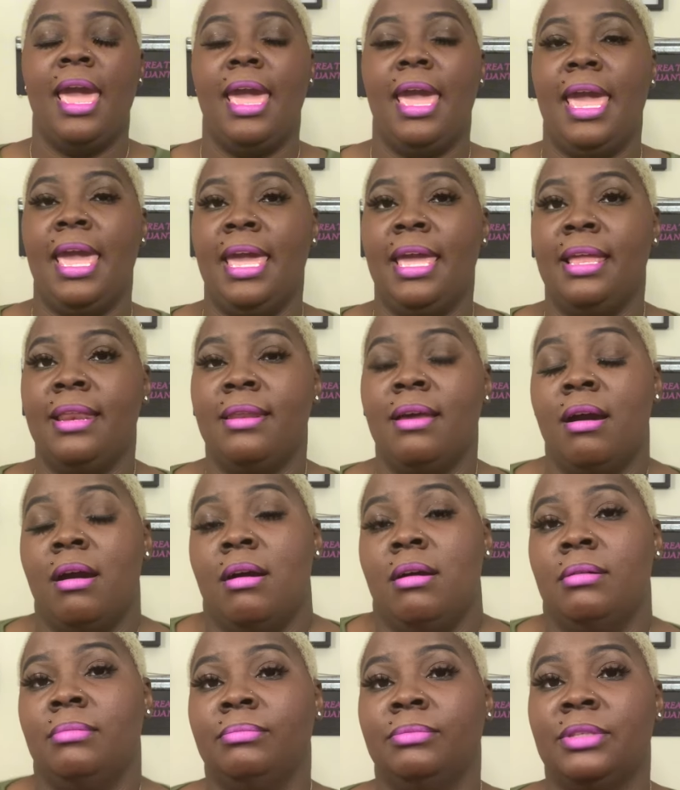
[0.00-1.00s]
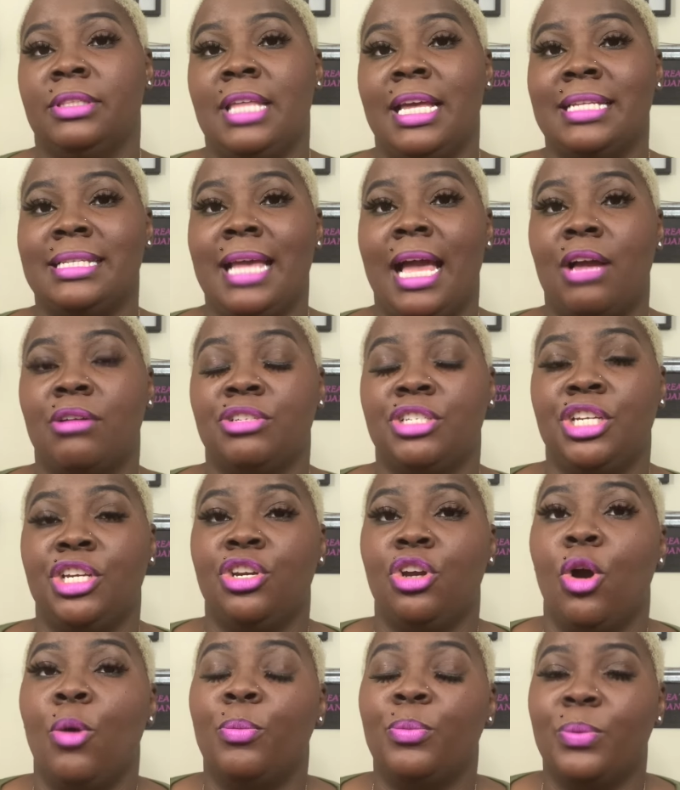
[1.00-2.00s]
And um, that's how she
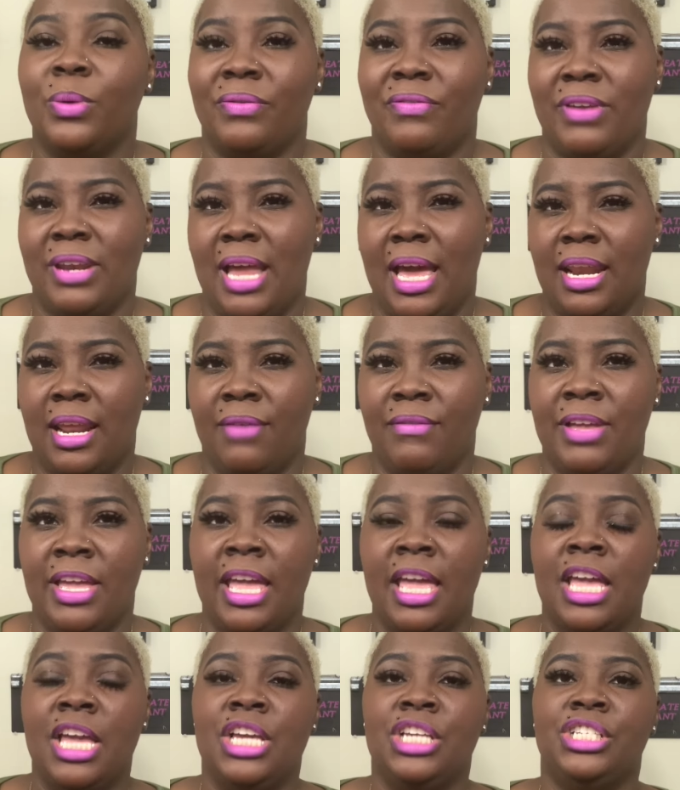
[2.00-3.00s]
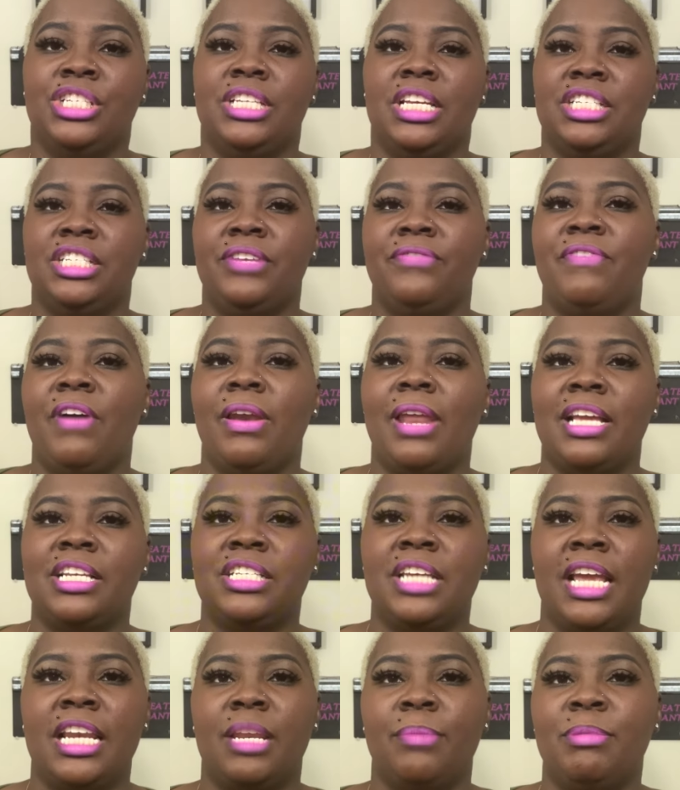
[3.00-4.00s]
coped with a lot of it. She said she felt like
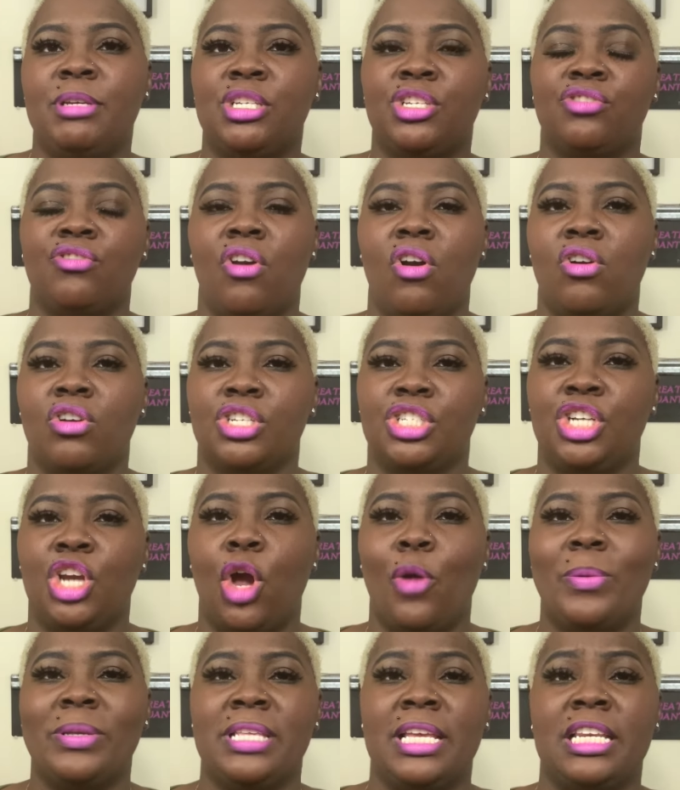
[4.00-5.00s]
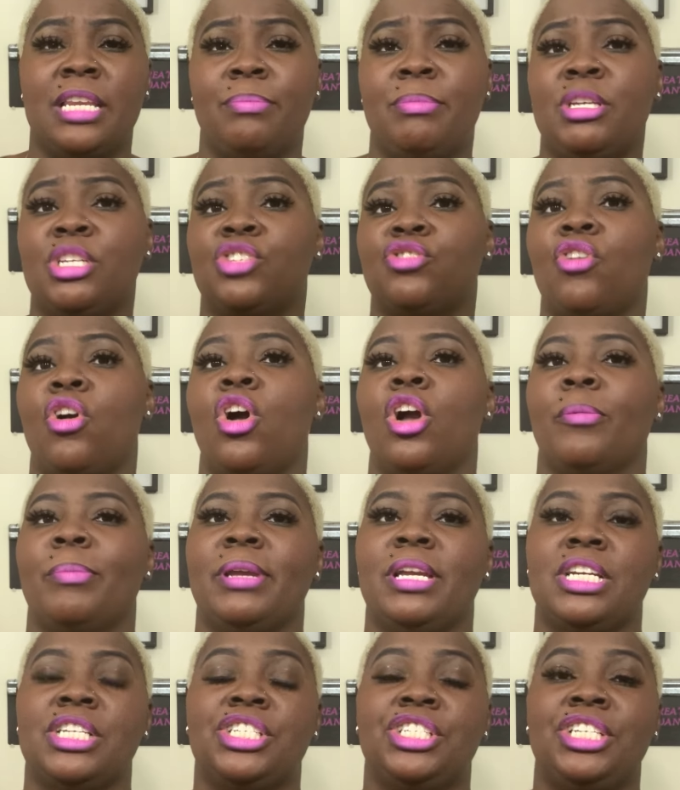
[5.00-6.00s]
she had to be strong. She always had to be strong
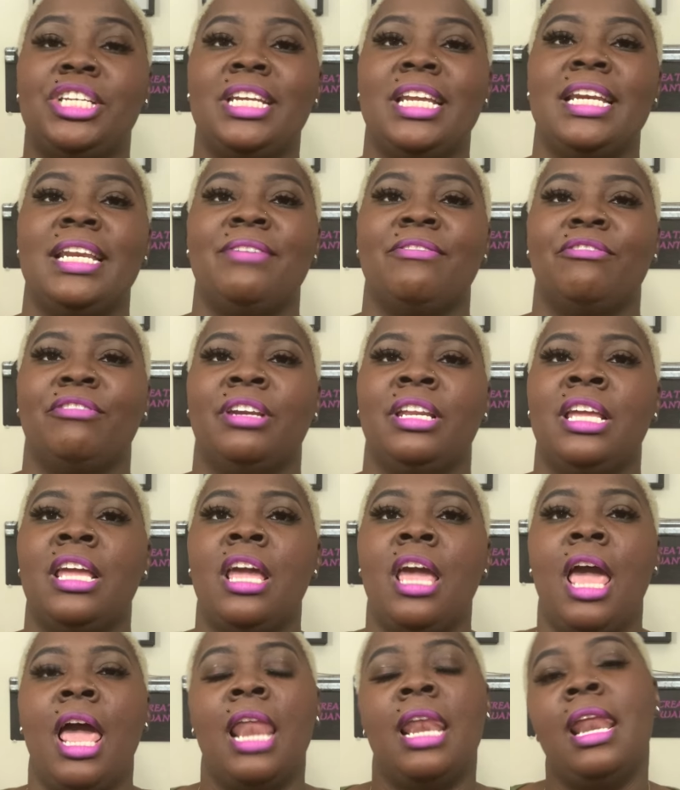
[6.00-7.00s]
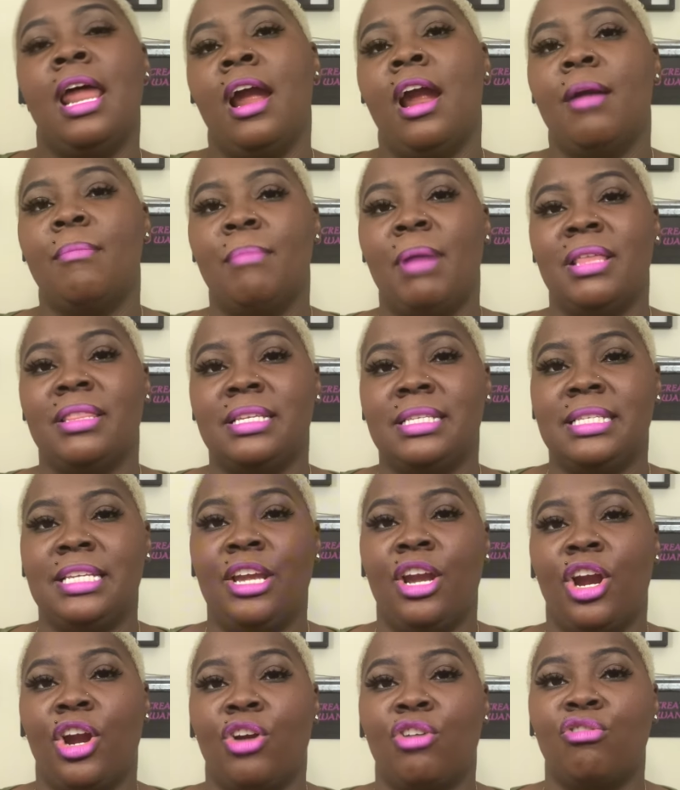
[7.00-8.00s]
because she didn't even really let her mother
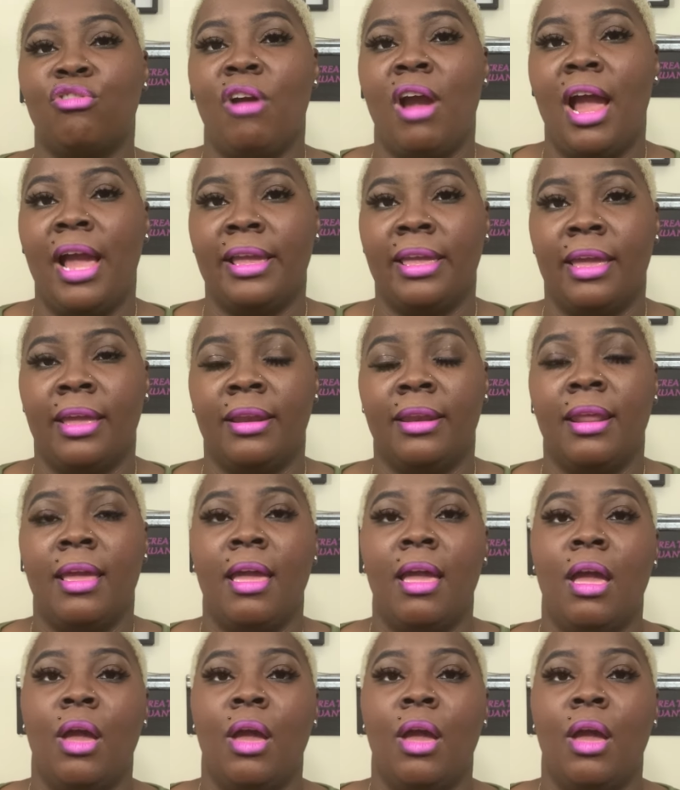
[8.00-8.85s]
see her crying